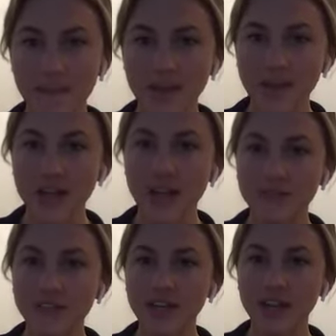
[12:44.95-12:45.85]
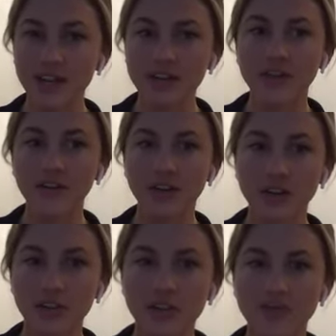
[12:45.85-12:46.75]
But then after I kind of
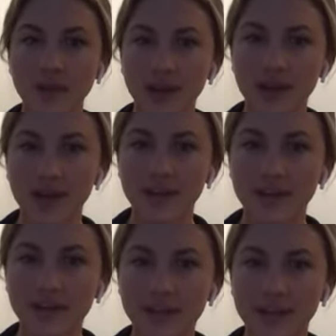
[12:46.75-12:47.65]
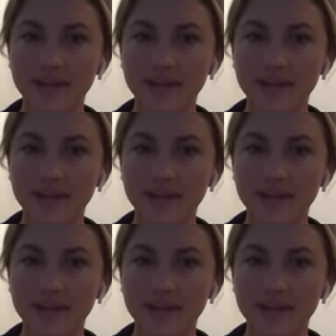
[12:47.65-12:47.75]
earned paid